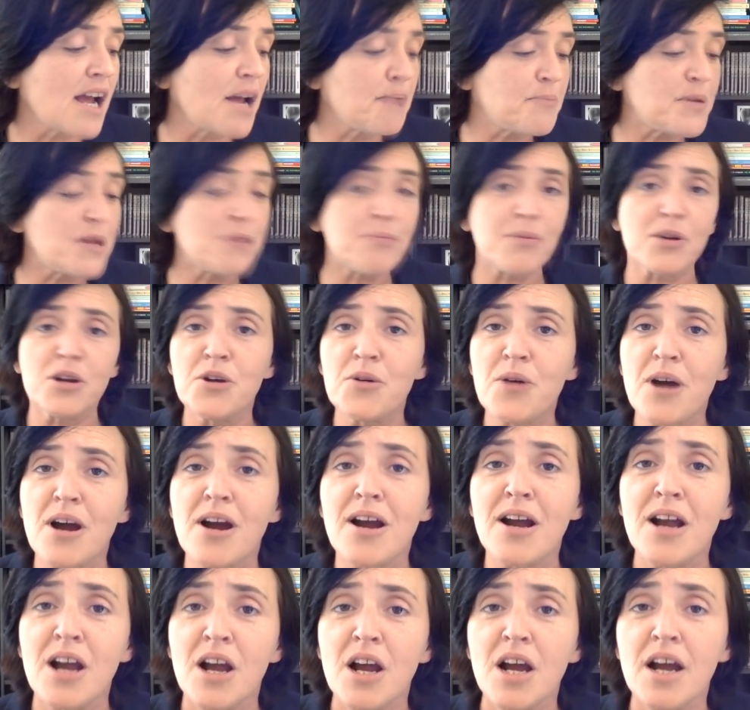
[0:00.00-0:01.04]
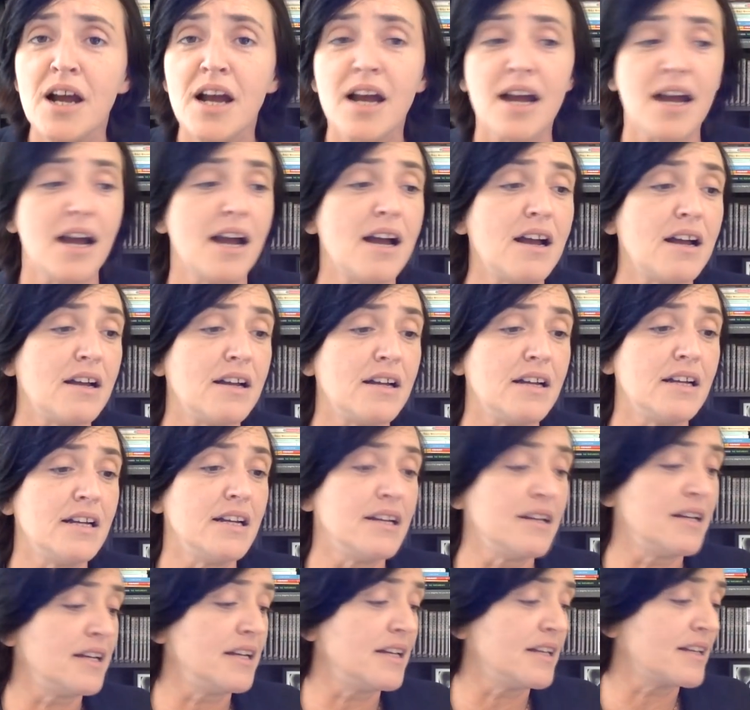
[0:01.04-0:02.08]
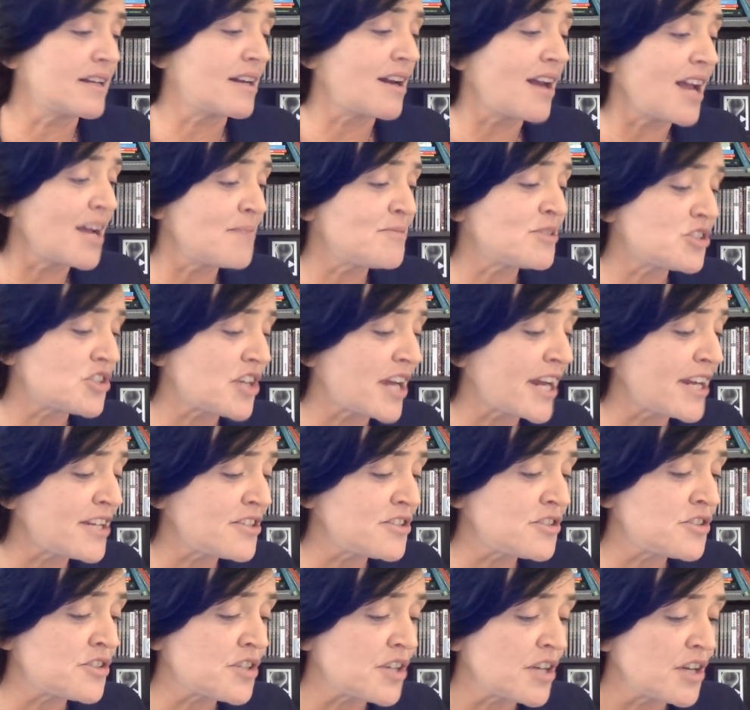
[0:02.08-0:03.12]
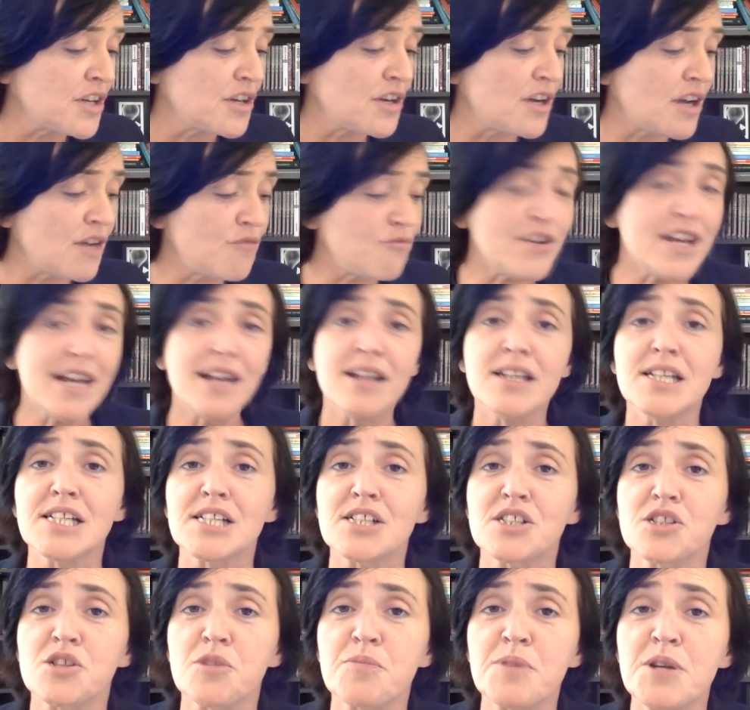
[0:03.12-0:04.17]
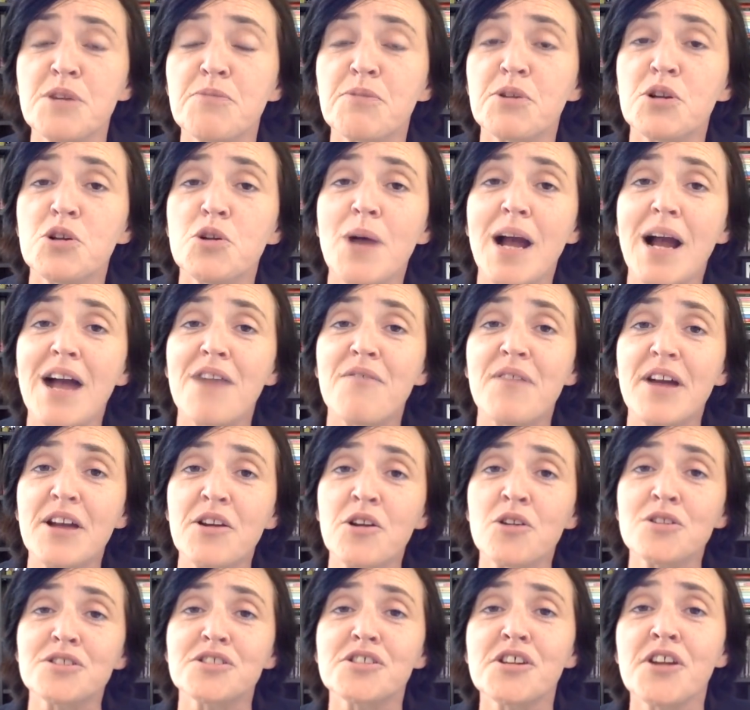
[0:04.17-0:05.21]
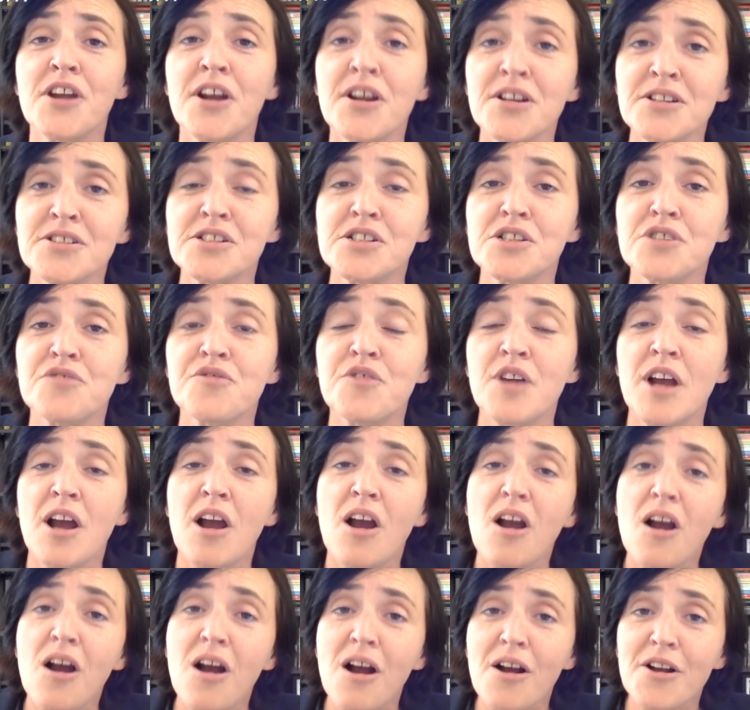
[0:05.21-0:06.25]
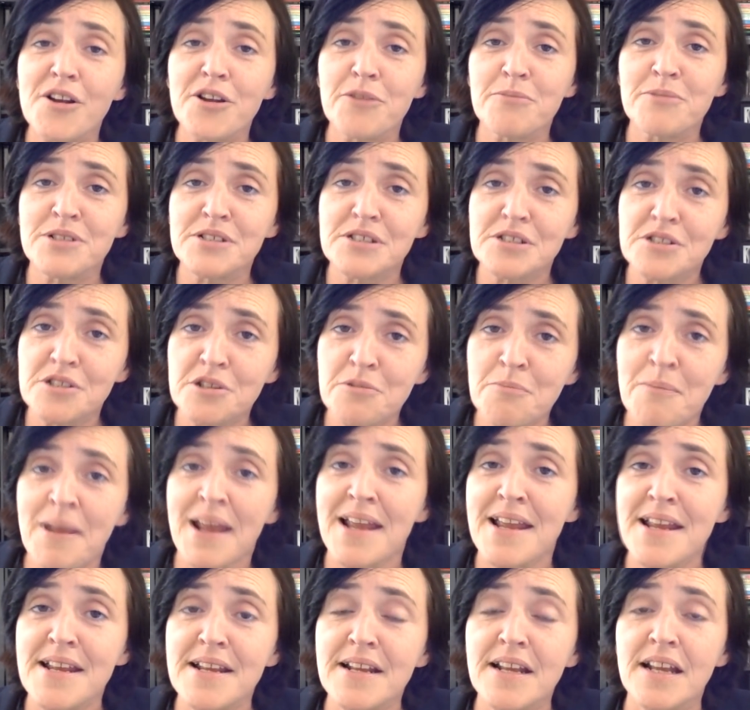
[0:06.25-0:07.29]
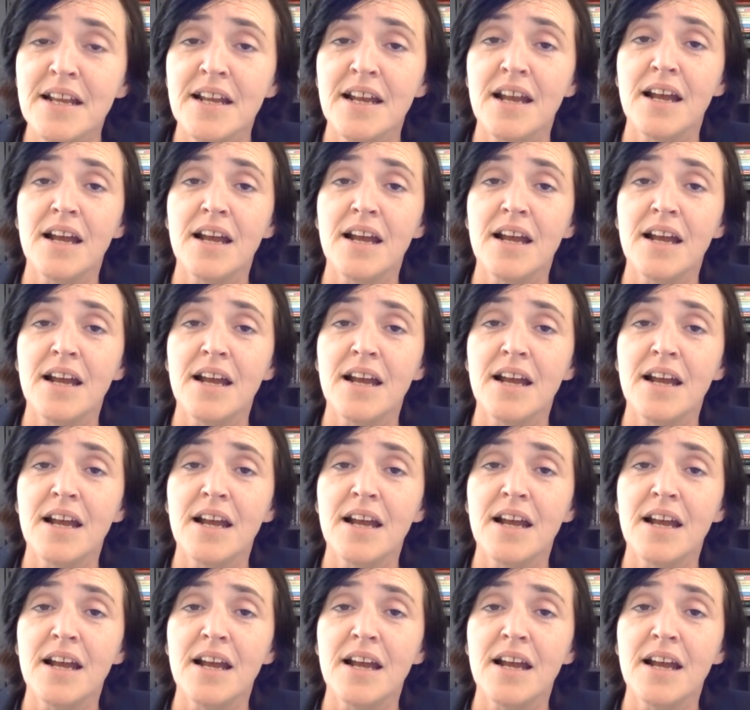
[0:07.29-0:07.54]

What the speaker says: People who are climate change realists or people who have an alternative argument to make